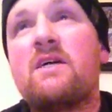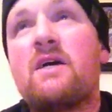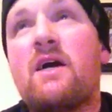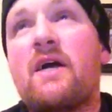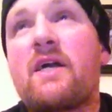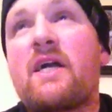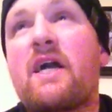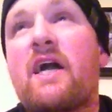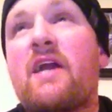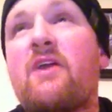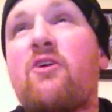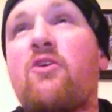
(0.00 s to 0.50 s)

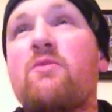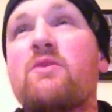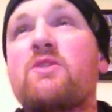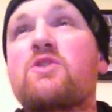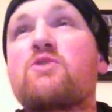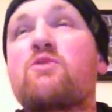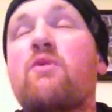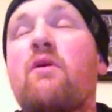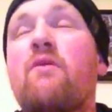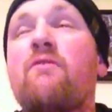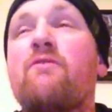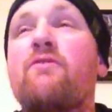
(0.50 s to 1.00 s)
I got home at
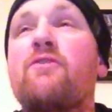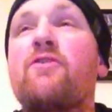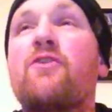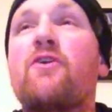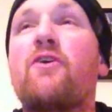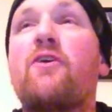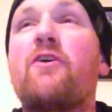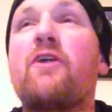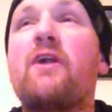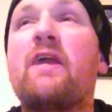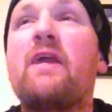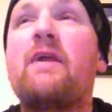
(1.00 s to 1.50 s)

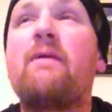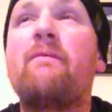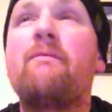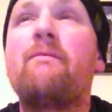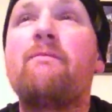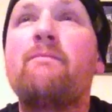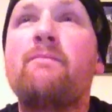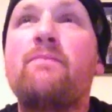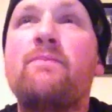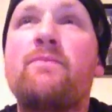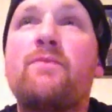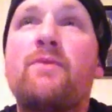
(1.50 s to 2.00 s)
12:30.
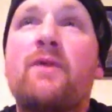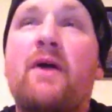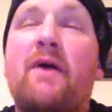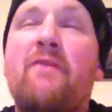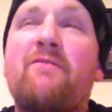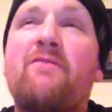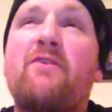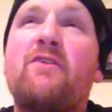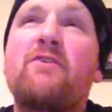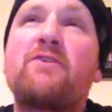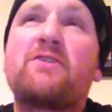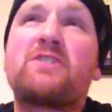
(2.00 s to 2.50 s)
I
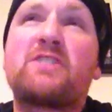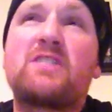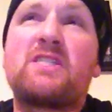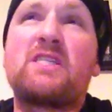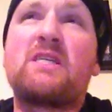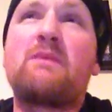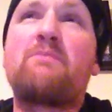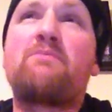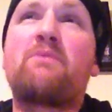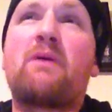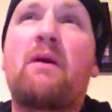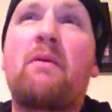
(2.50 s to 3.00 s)
fell
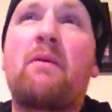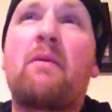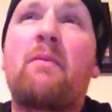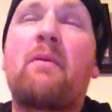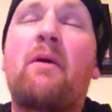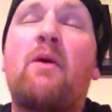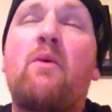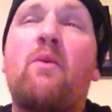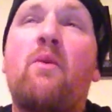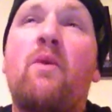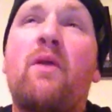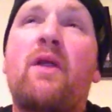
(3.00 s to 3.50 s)
asleep probably
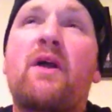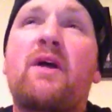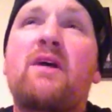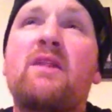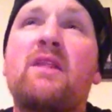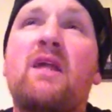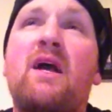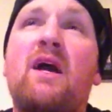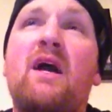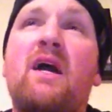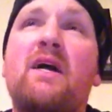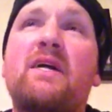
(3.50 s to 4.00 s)
about 1
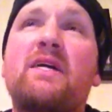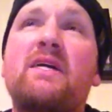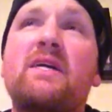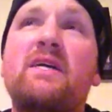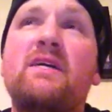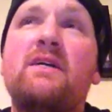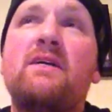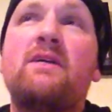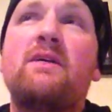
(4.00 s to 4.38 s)
o'clock,